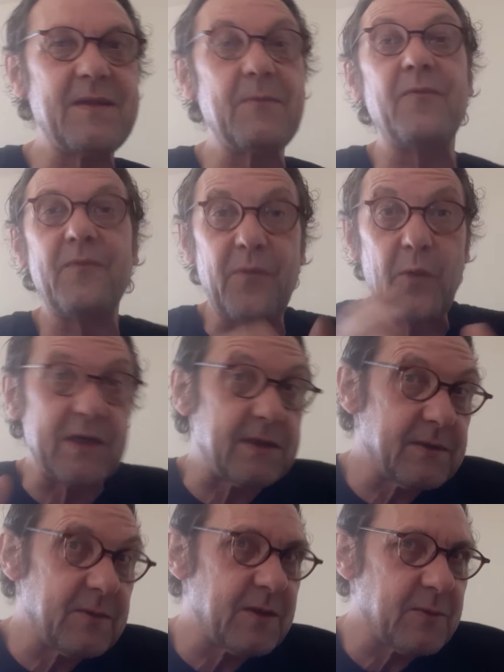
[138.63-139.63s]

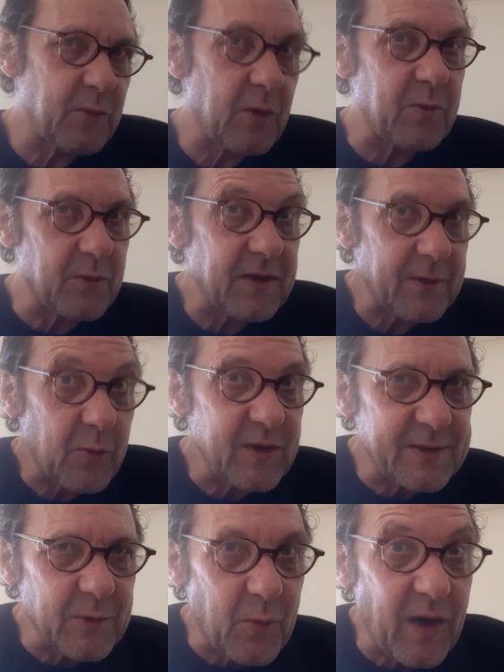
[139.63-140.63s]
It will
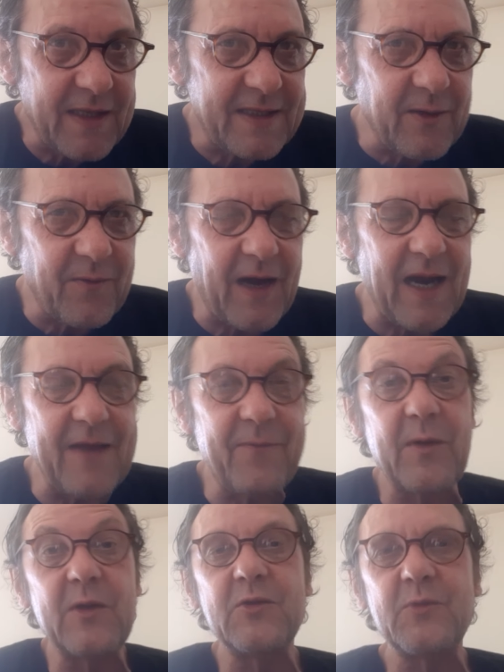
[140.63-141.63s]
increase the quality of our life
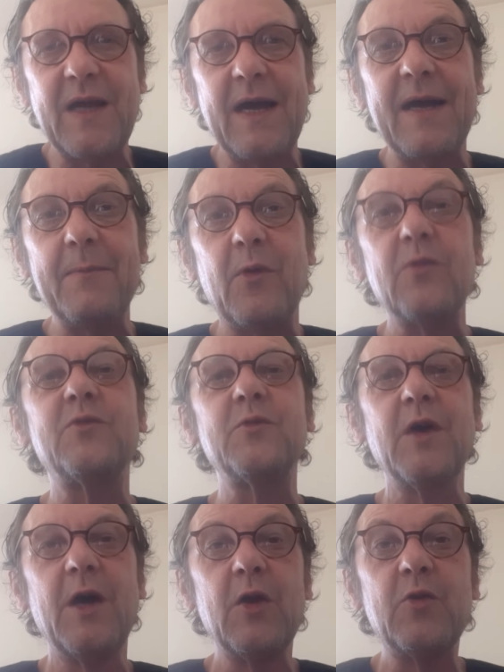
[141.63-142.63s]
once we are able to
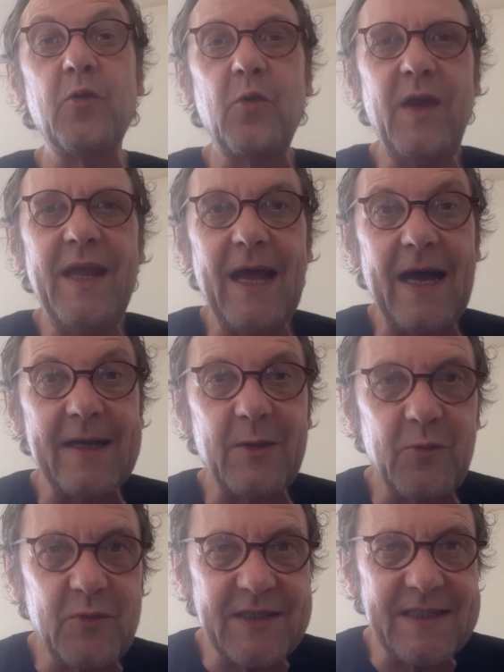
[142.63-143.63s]
react
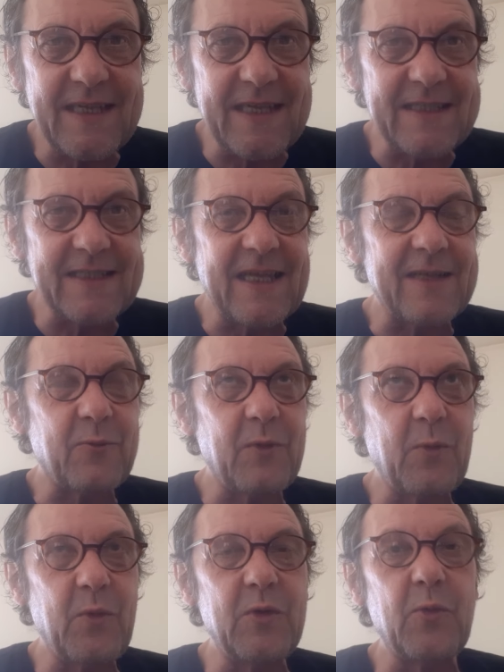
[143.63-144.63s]
to things that we
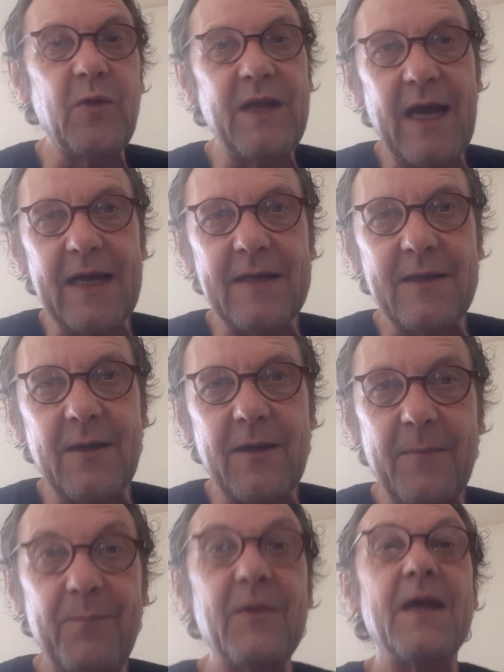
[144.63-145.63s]
would react
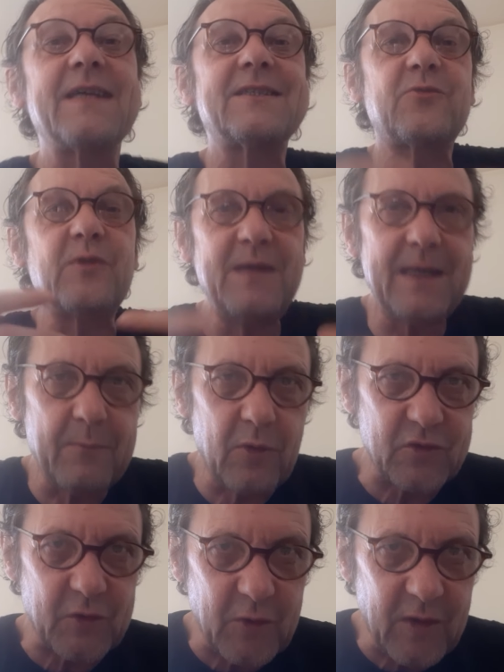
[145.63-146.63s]
extremely
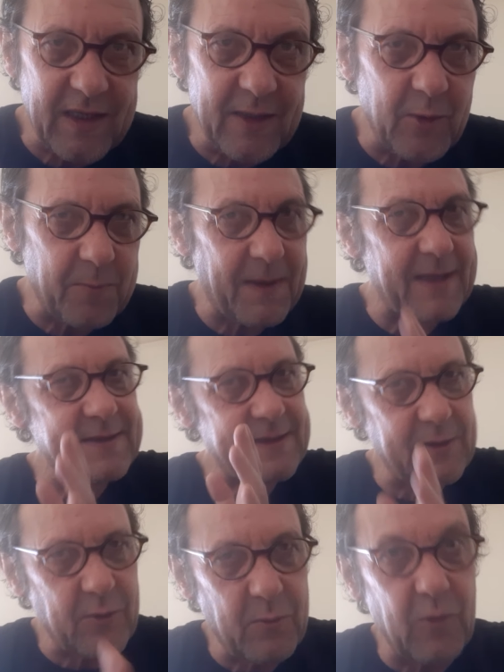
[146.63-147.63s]
emotionally in the past
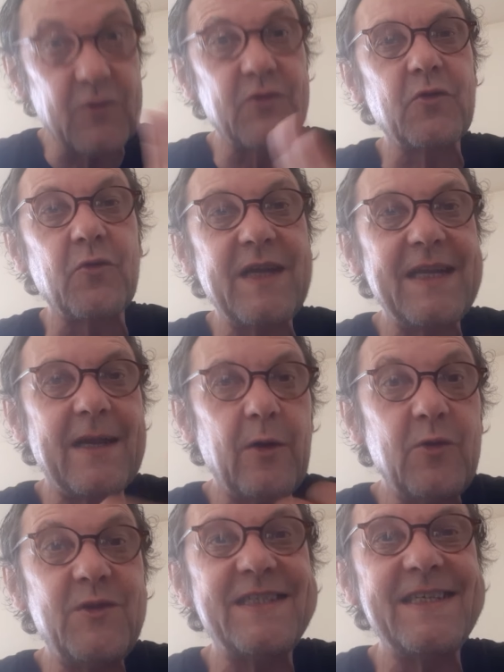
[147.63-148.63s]
in a more serene
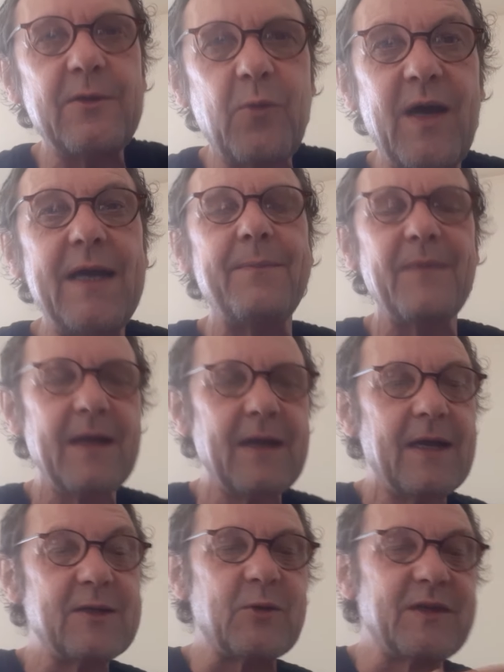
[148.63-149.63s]
and lucid way.
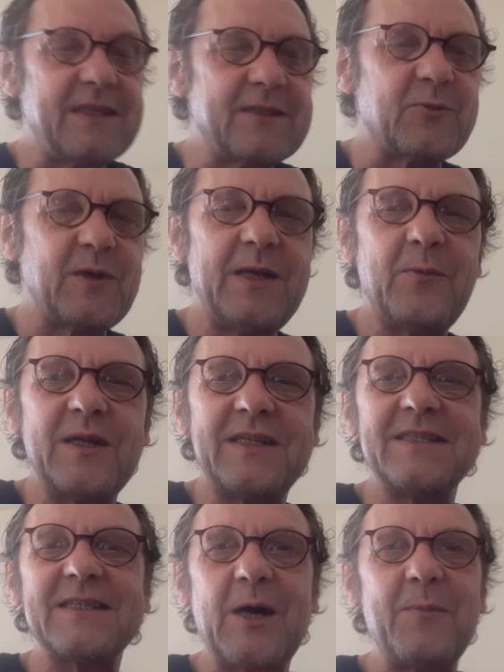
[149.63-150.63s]
So it is really what
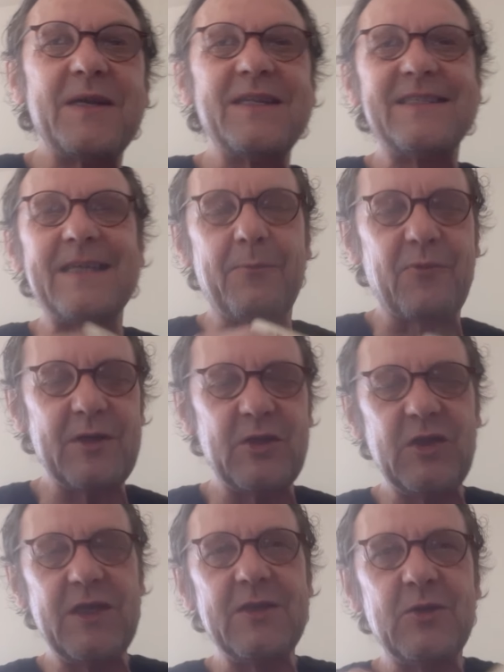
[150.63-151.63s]
is coming, this
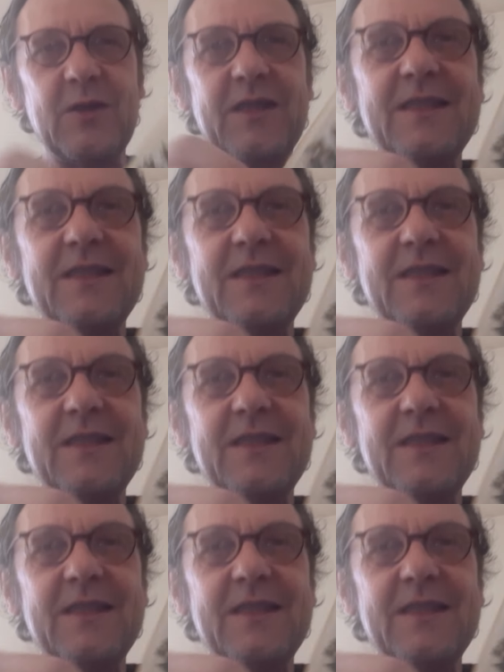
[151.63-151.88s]
appreciation.